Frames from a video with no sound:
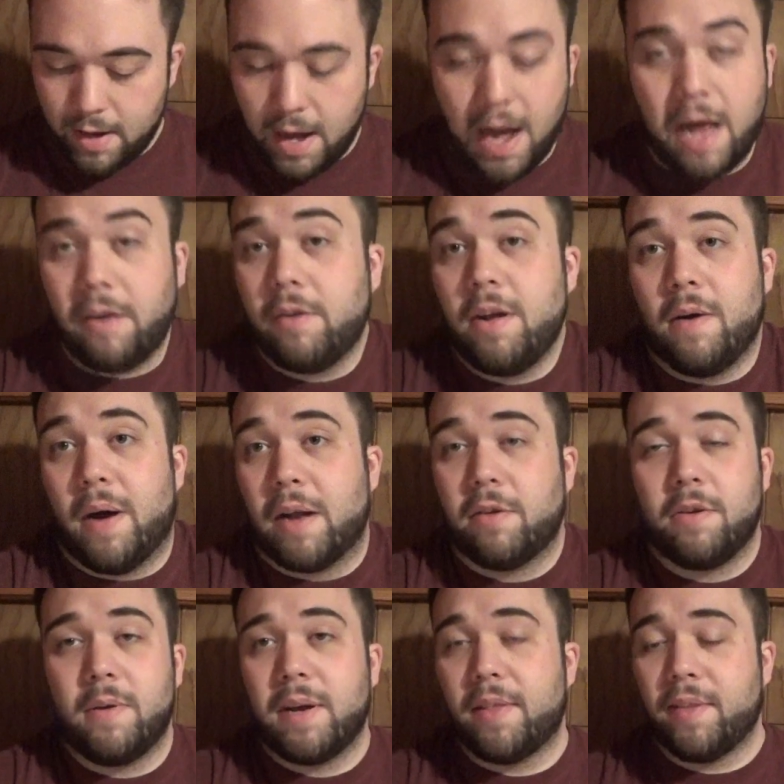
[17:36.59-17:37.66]
I don't know. I don't
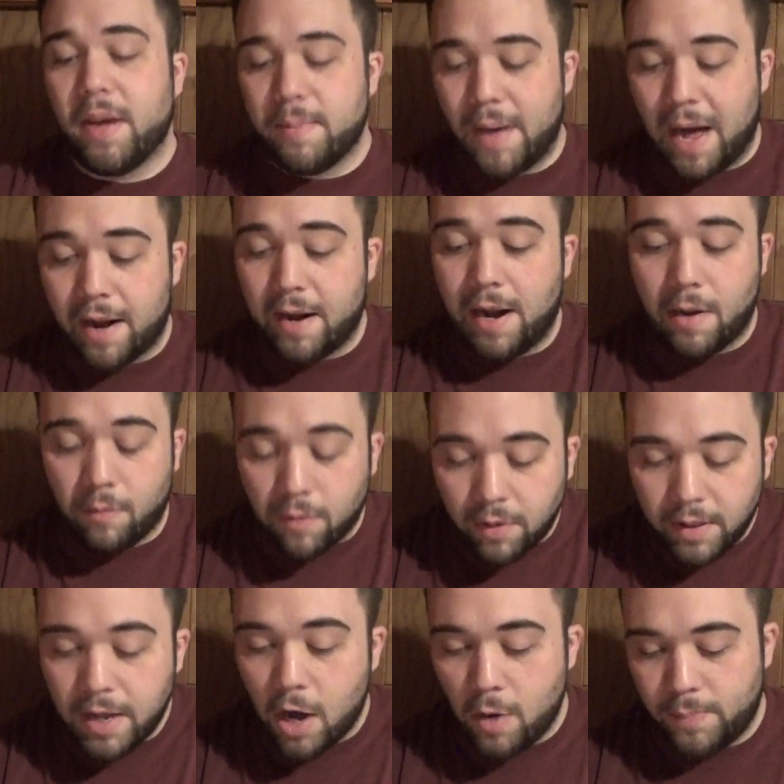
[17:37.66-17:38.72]
know anything about it, and I
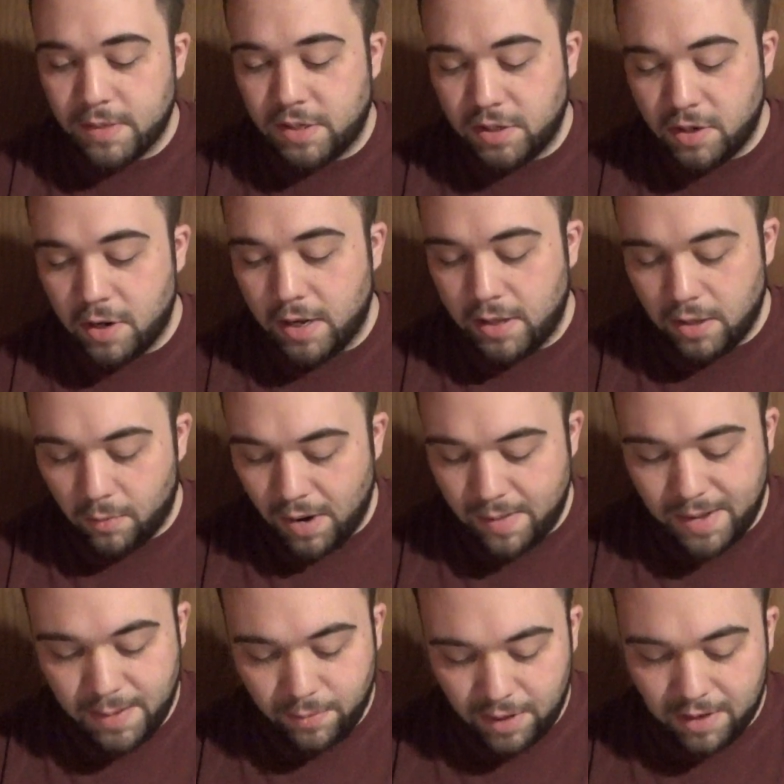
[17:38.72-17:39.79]
really hope it's good. The way
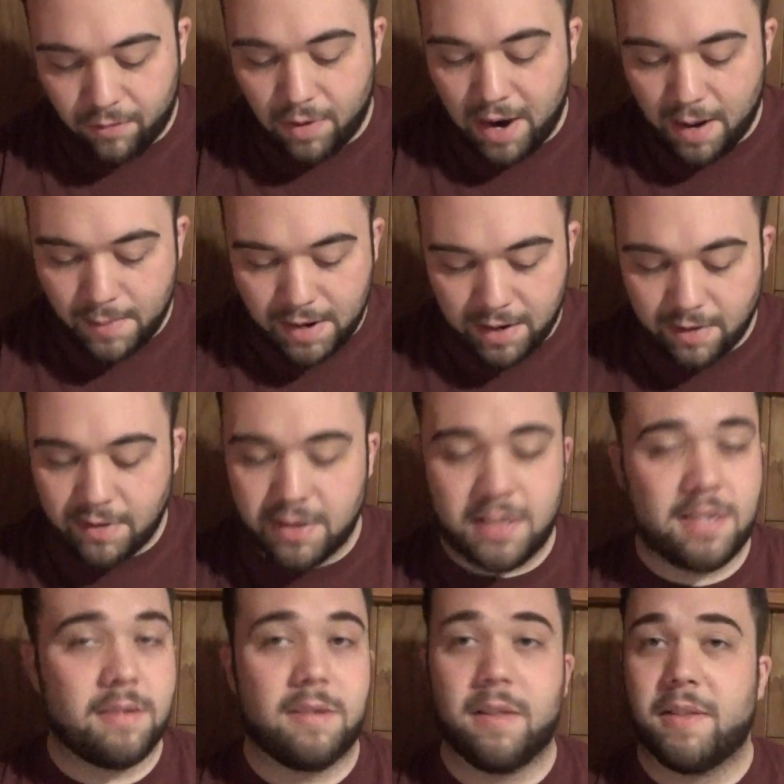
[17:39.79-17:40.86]
people have recommended
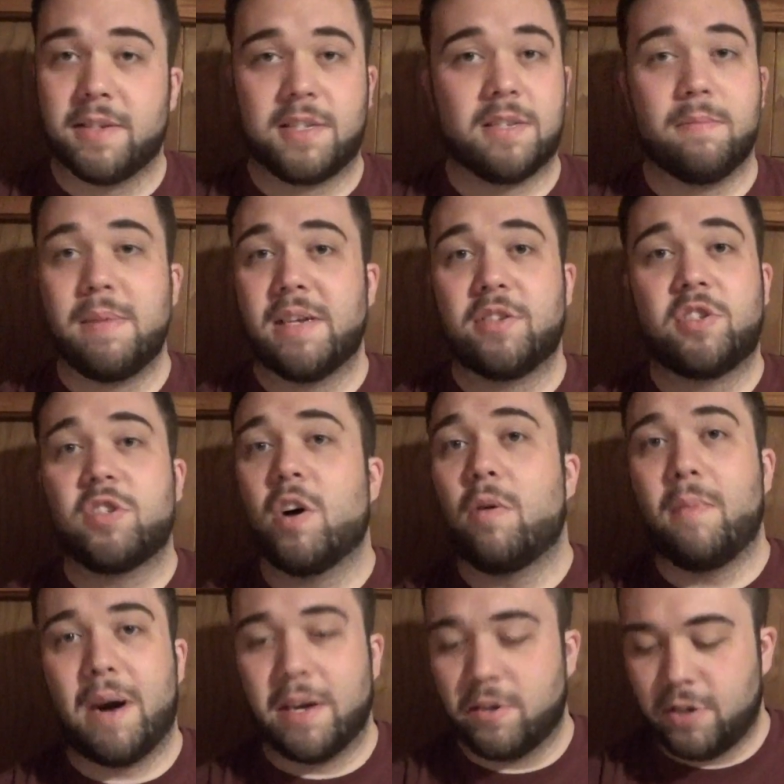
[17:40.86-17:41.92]
this to me so
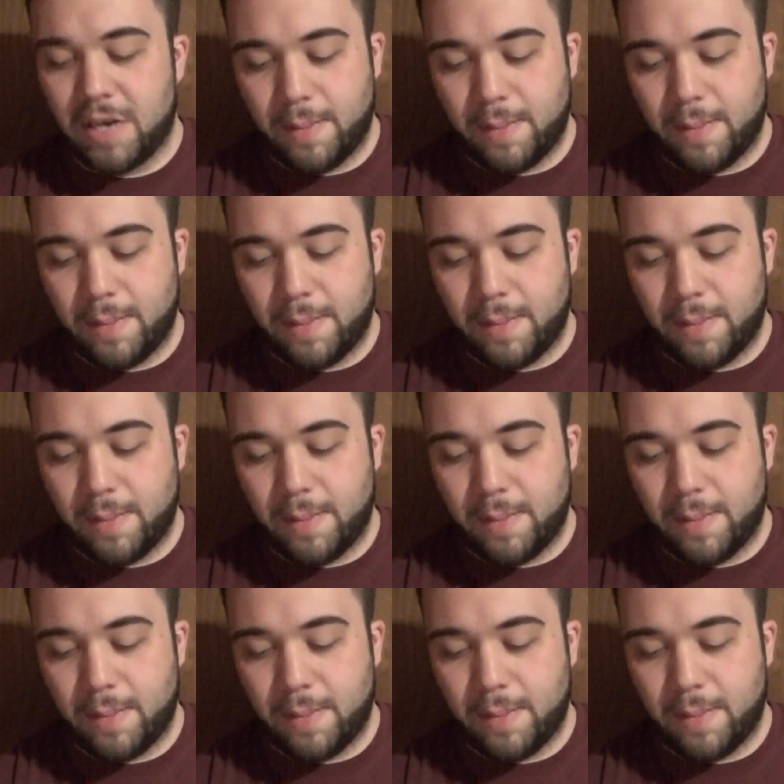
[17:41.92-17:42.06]
much.